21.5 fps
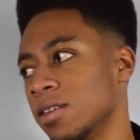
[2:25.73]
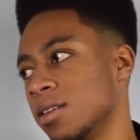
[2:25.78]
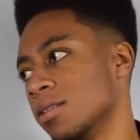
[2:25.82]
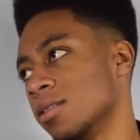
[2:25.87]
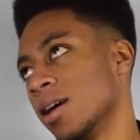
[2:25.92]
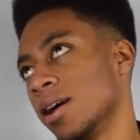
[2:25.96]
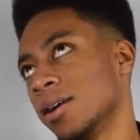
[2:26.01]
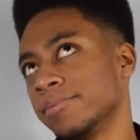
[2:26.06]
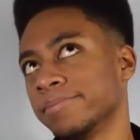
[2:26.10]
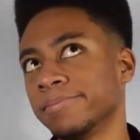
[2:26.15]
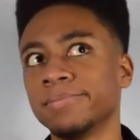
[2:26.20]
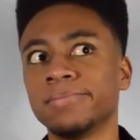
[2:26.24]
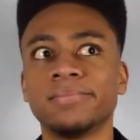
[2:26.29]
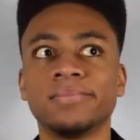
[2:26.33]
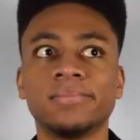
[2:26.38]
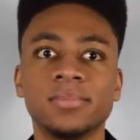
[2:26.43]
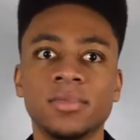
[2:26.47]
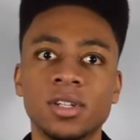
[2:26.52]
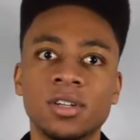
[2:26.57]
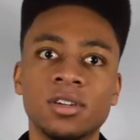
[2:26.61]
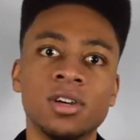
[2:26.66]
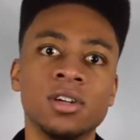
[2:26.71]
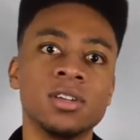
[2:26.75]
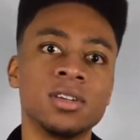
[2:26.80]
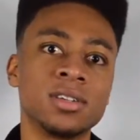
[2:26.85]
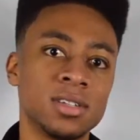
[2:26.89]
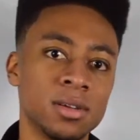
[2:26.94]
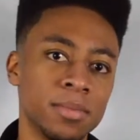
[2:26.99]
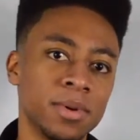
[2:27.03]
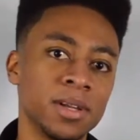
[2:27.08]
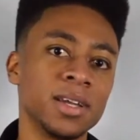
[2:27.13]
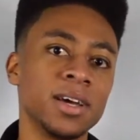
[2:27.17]
than like good to
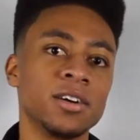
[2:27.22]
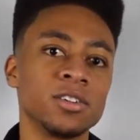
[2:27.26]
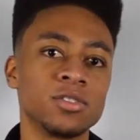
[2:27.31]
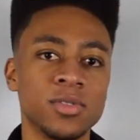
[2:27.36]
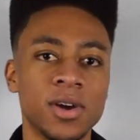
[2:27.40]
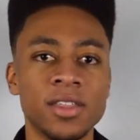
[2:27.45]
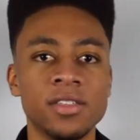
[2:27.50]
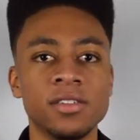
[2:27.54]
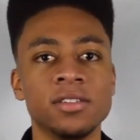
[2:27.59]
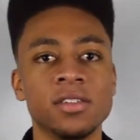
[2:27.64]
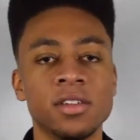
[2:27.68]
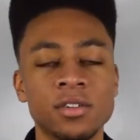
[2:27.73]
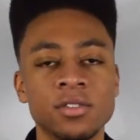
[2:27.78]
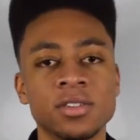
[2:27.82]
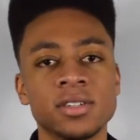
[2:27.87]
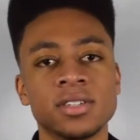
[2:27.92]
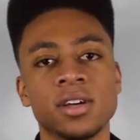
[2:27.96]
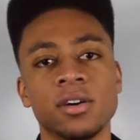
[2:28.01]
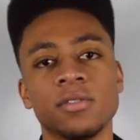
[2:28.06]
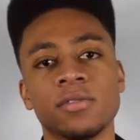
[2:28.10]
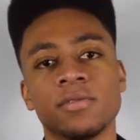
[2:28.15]
somebody else rather than yourself.